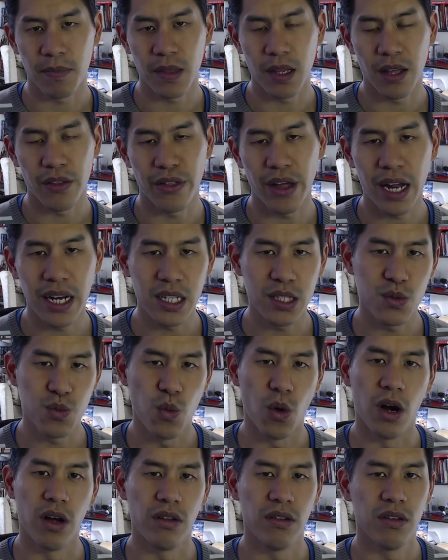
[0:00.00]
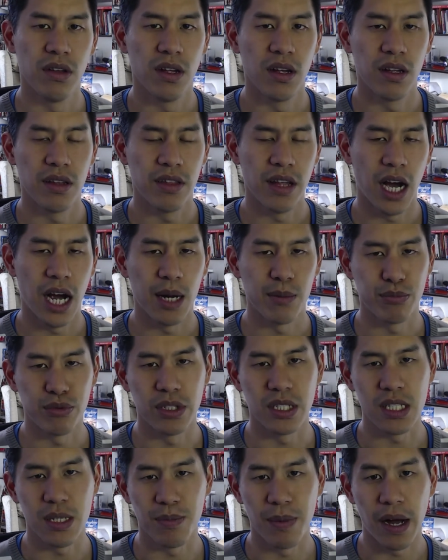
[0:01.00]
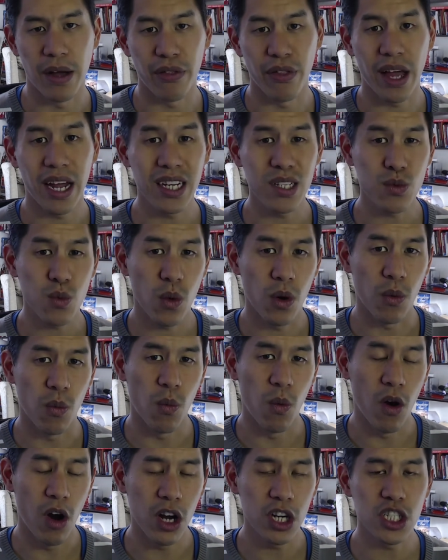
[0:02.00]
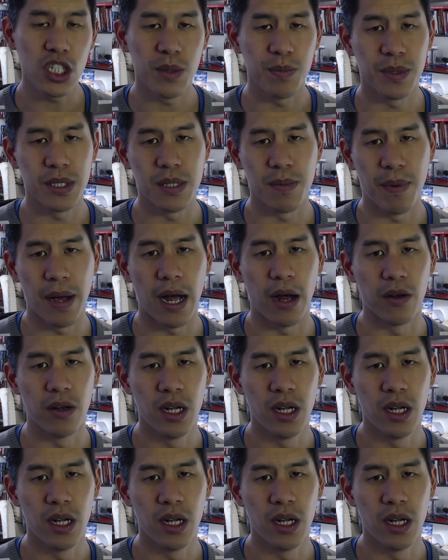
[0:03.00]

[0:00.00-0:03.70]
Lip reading: That is what the high priest is about, and that is what worship is about.